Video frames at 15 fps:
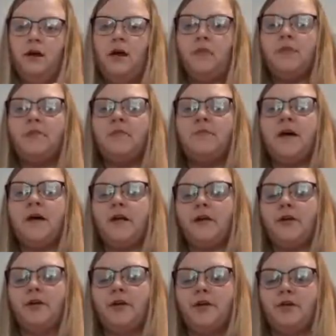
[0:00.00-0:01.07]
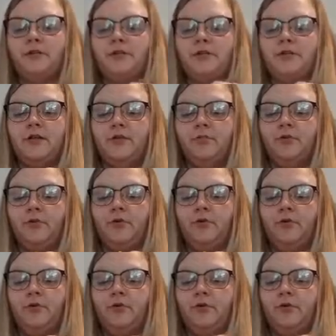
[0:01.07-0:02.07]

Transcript: I moved about a year ago to Temple.